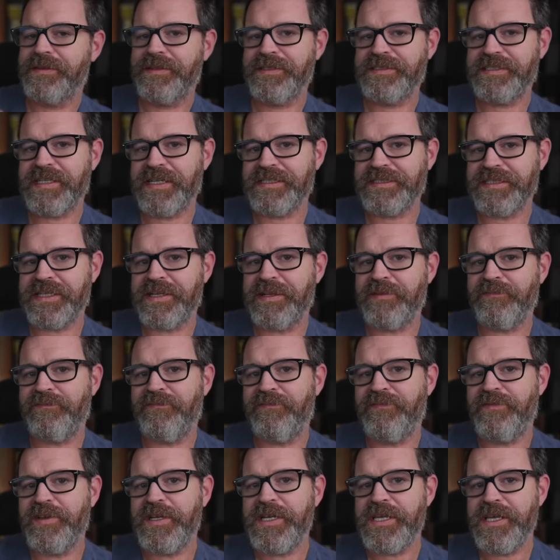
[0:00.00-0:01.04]
This has an
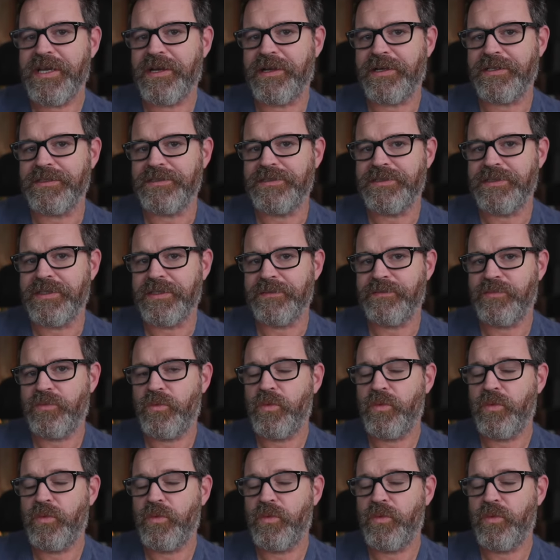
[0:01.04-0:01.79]
Infineon chip,